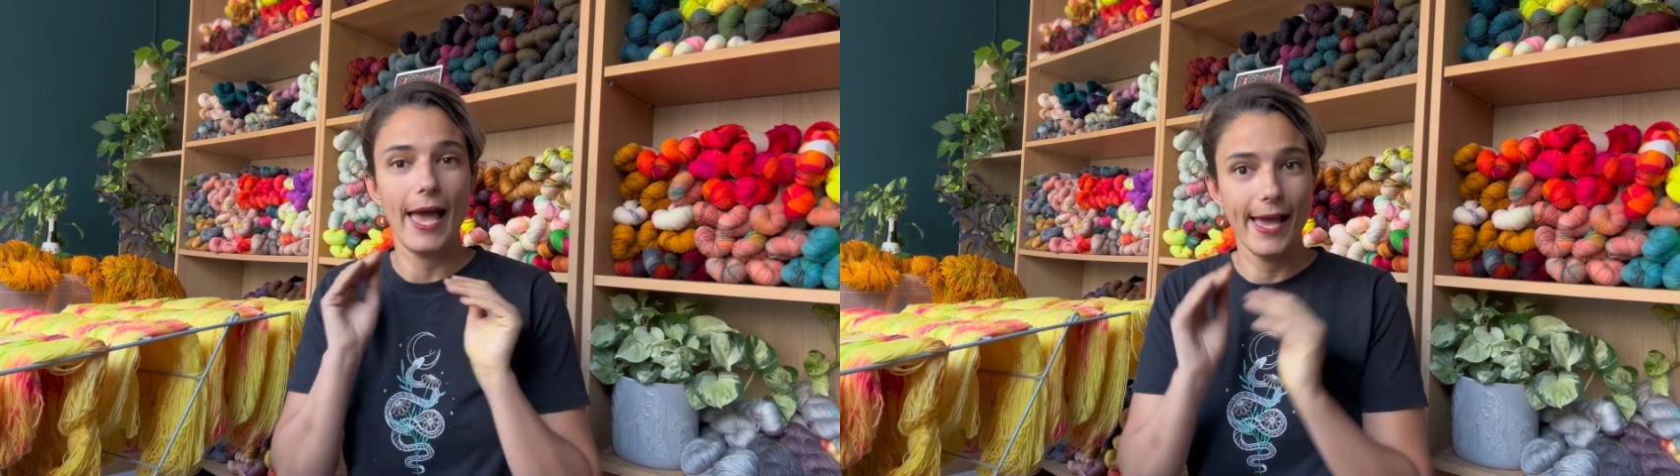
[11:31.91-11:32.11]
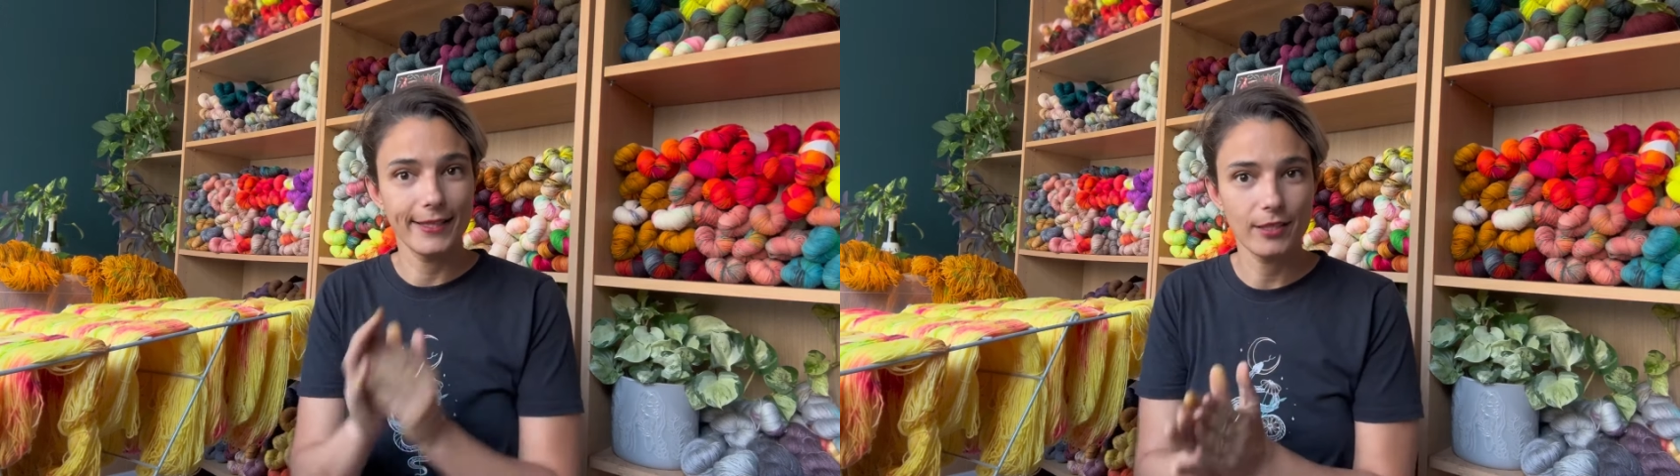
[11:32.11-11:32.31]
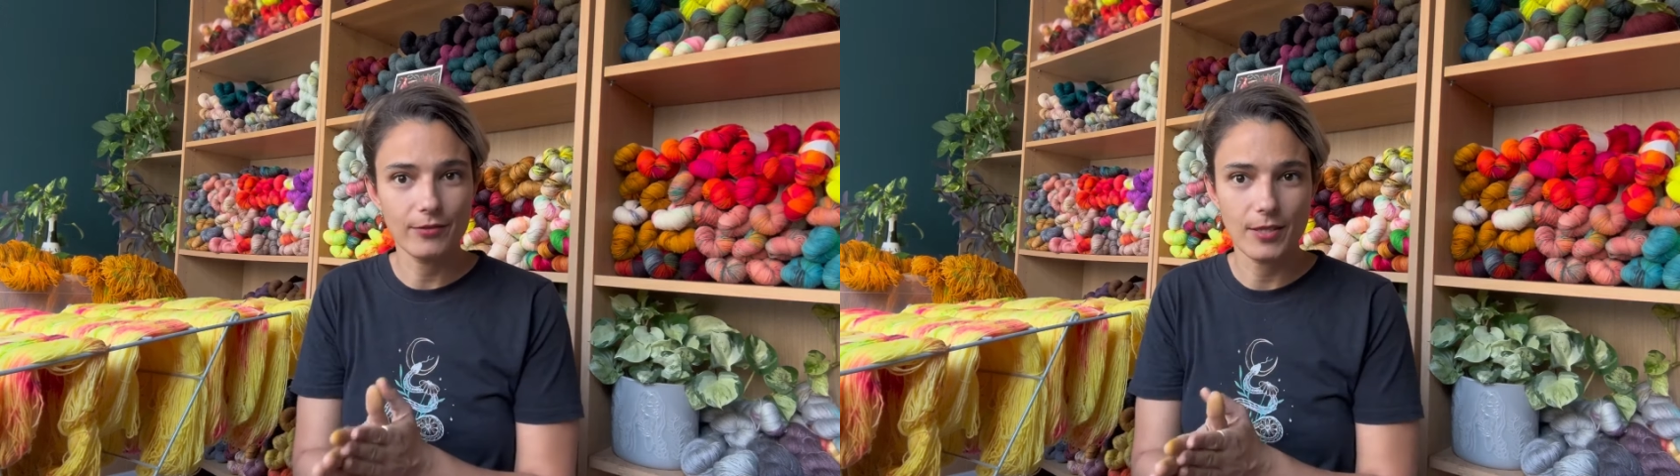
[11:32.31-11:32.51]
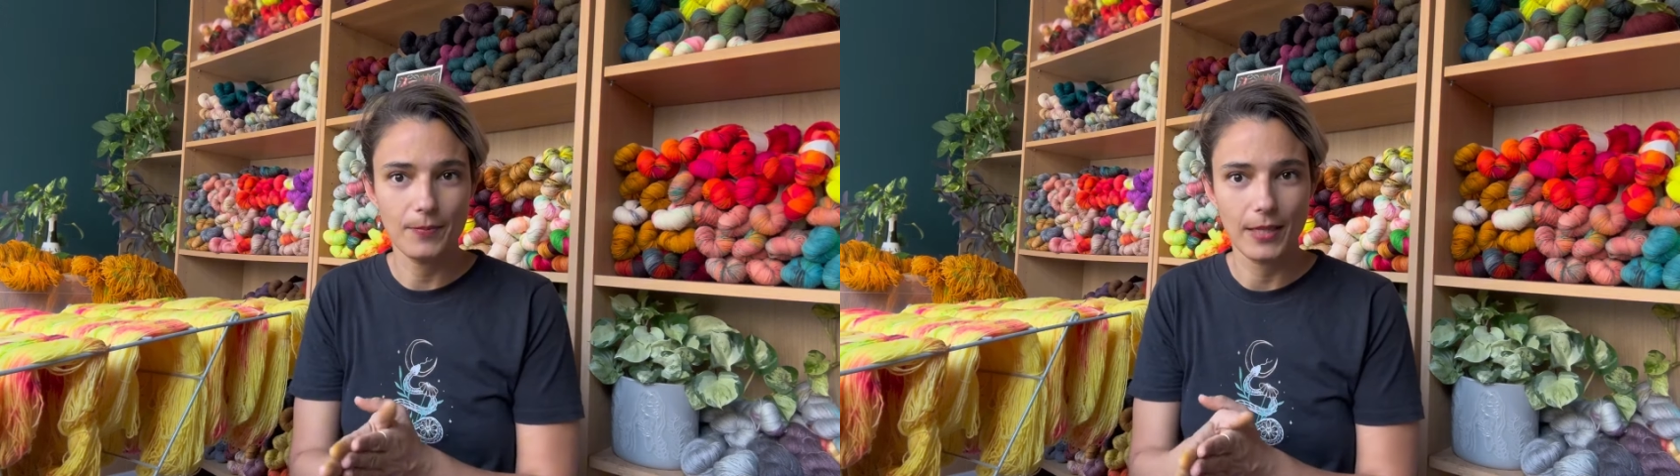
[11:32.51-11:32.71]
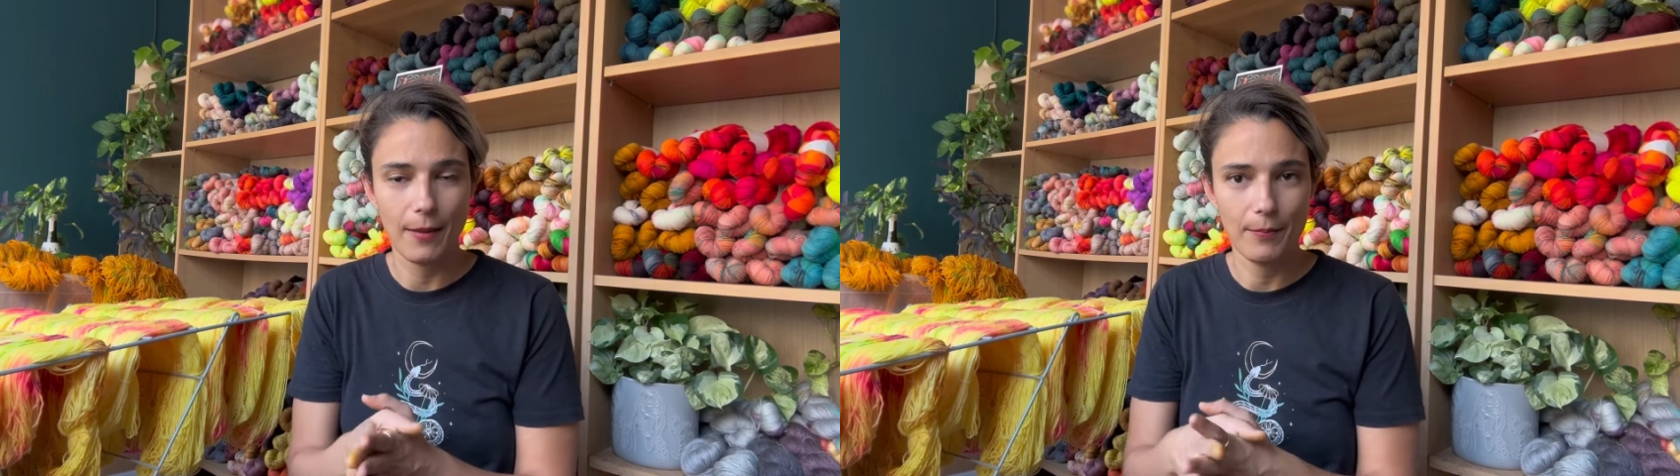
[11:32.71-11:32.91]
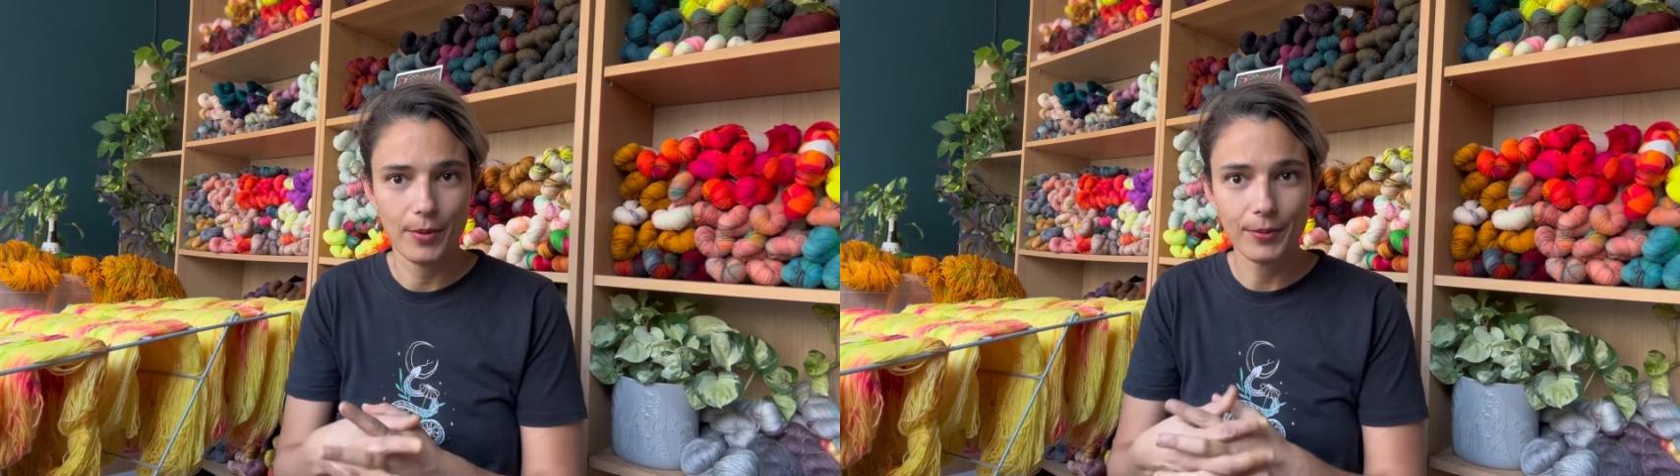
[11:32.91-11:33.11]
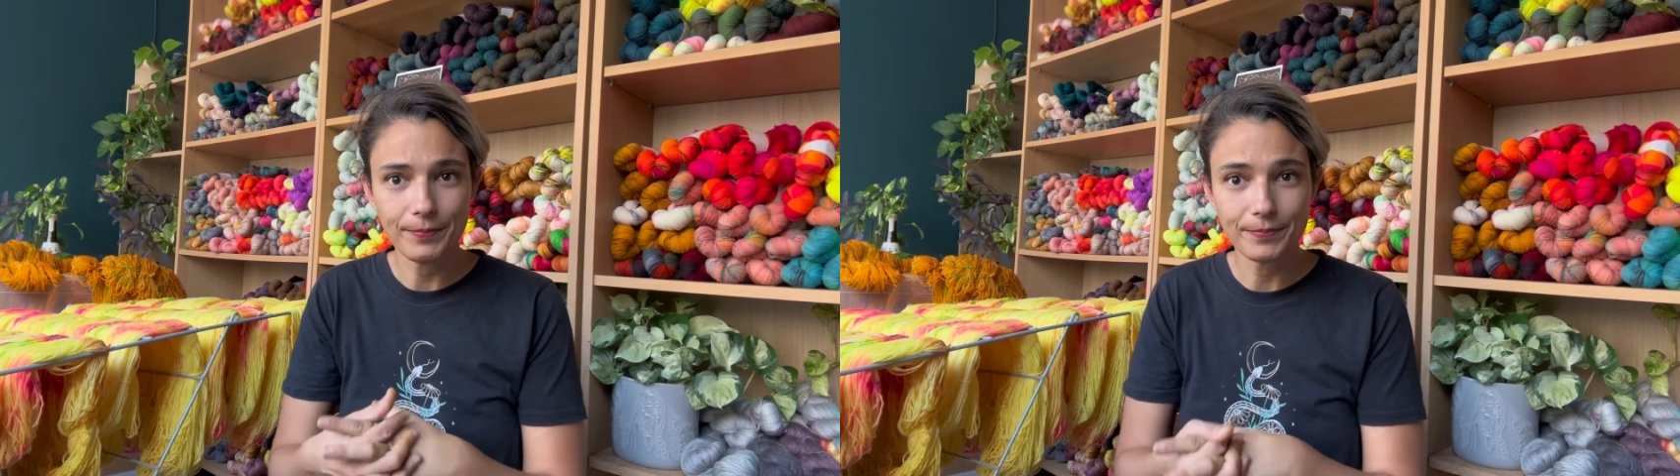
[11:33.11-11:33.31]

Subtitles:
end of September.